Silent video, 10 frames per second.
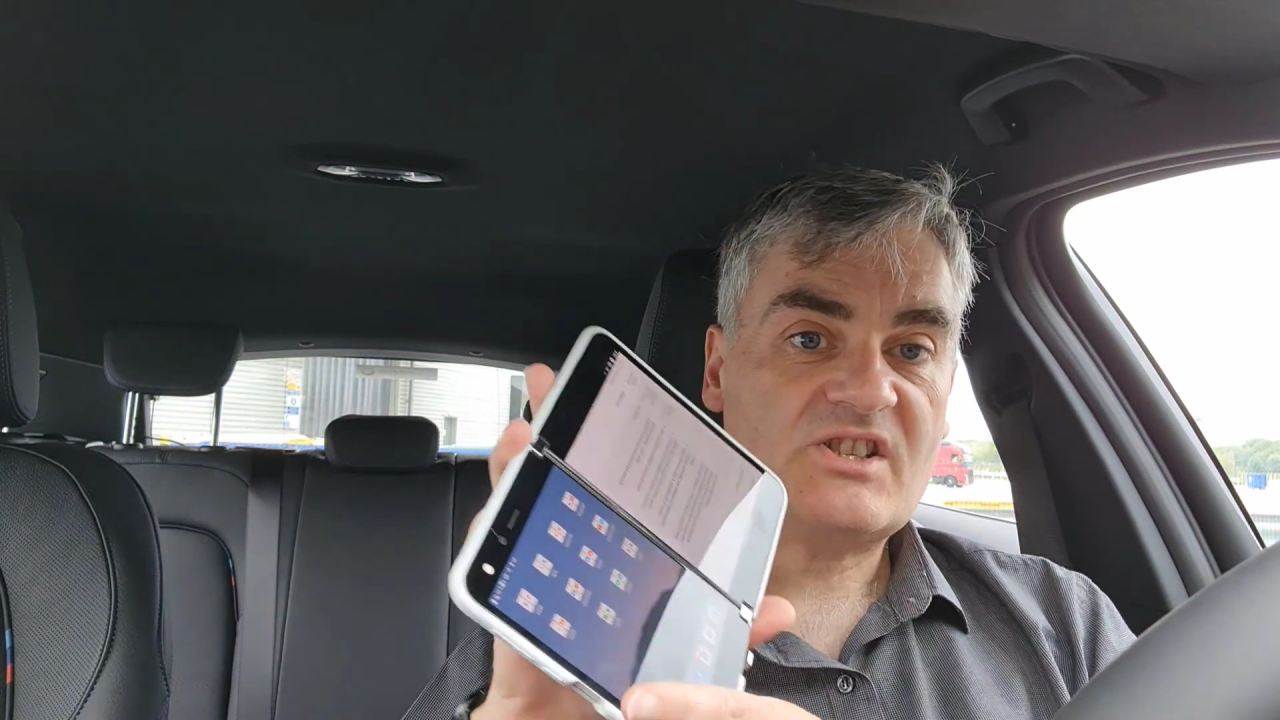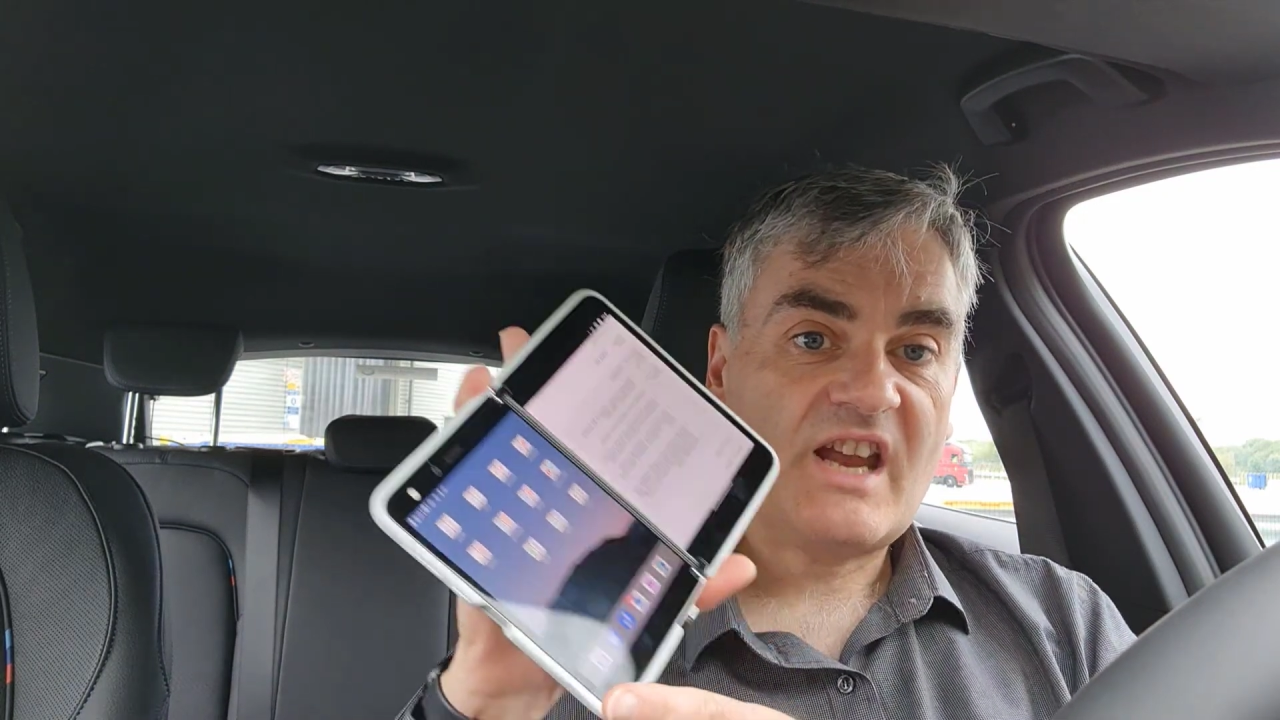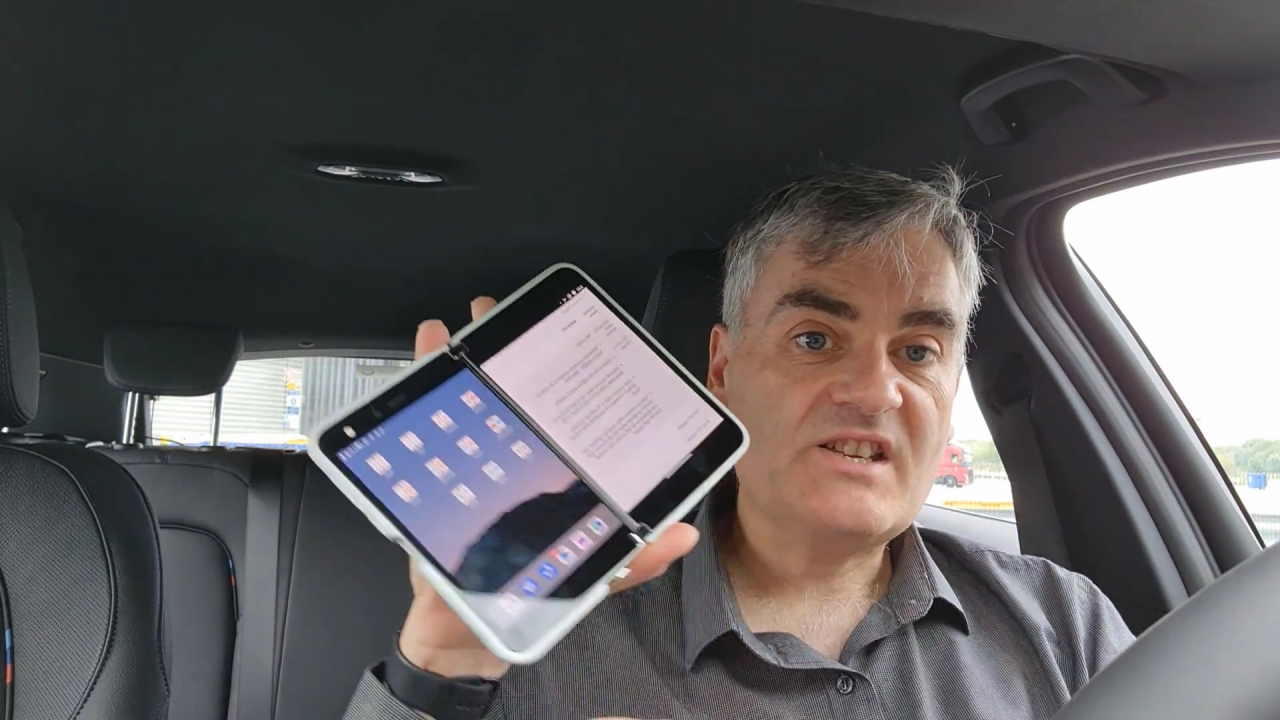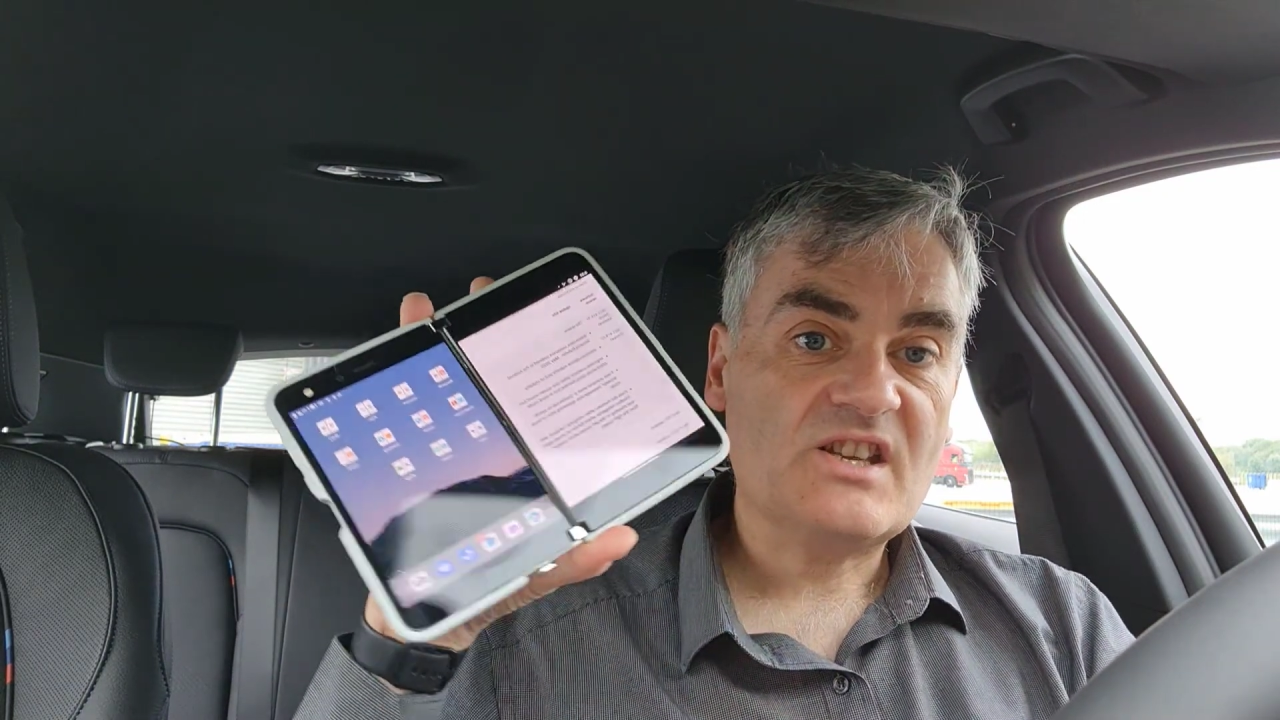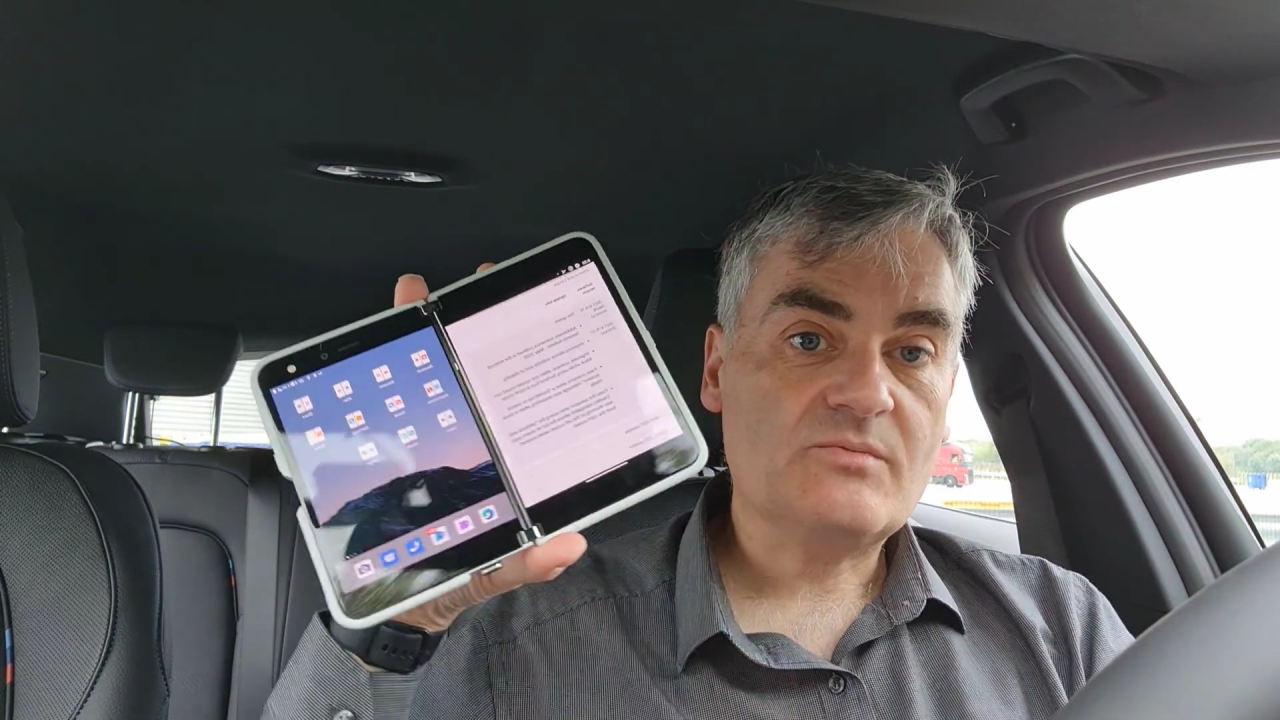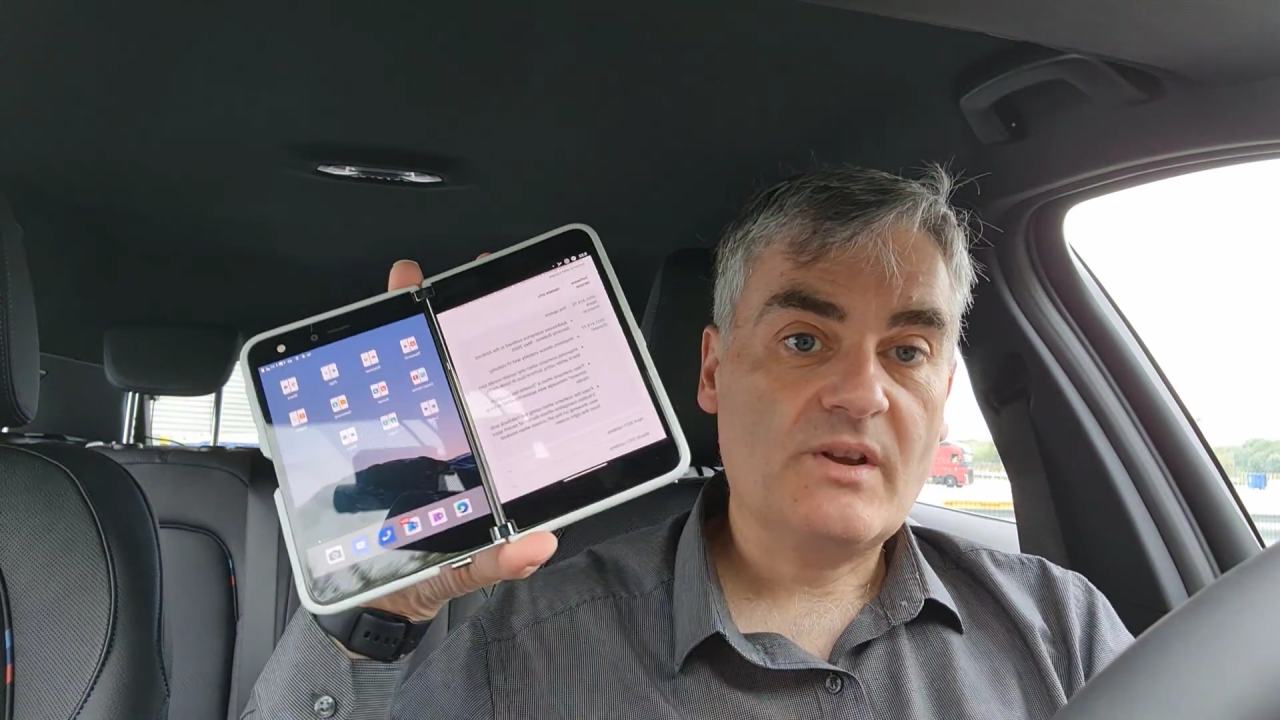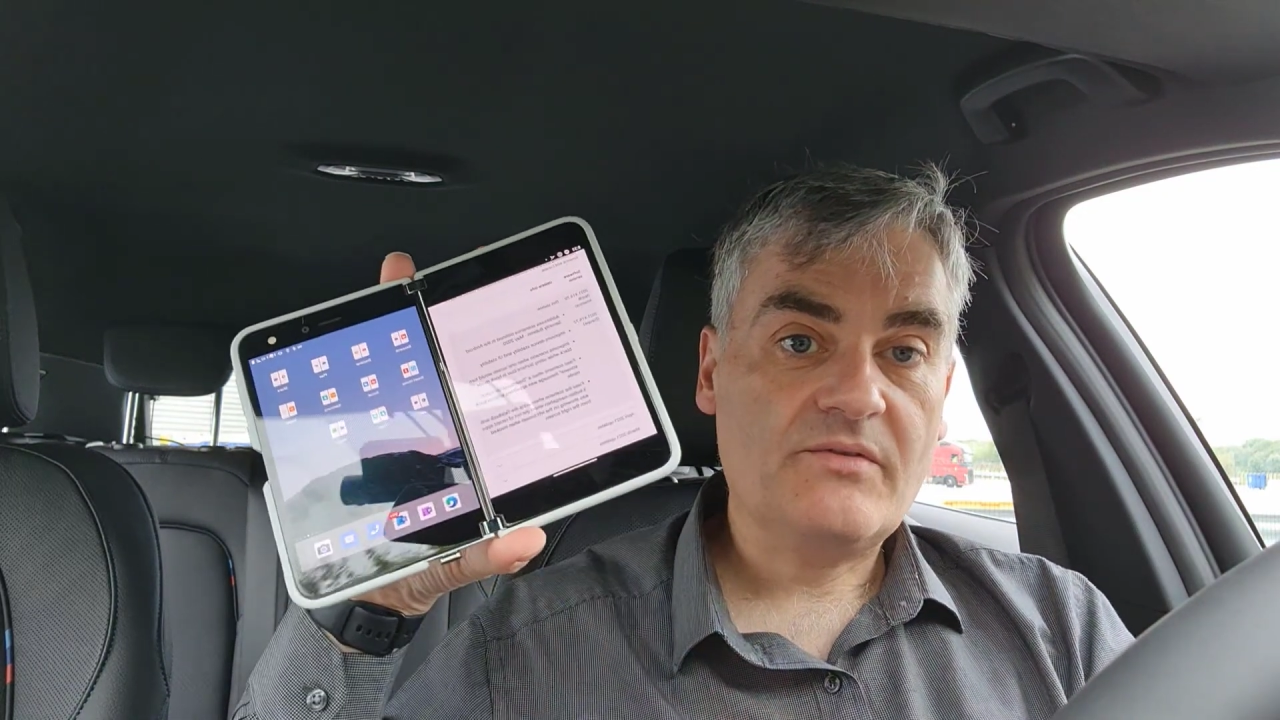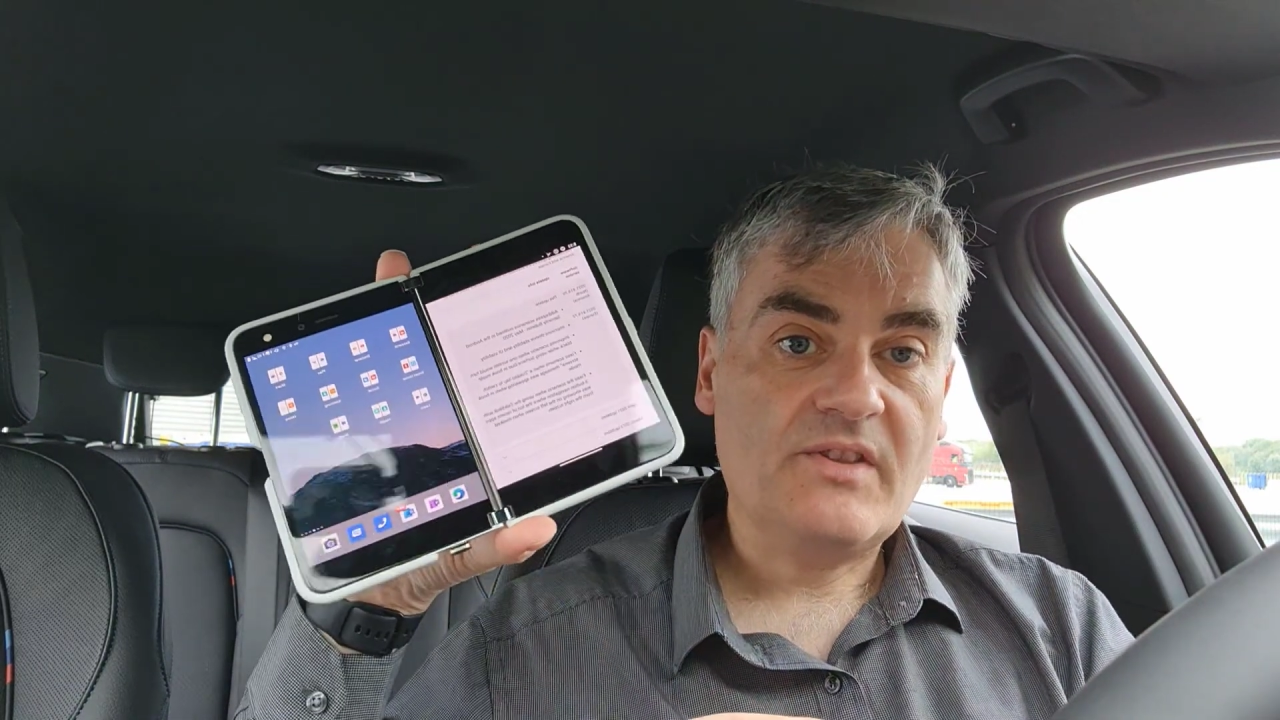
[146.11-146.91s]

changes with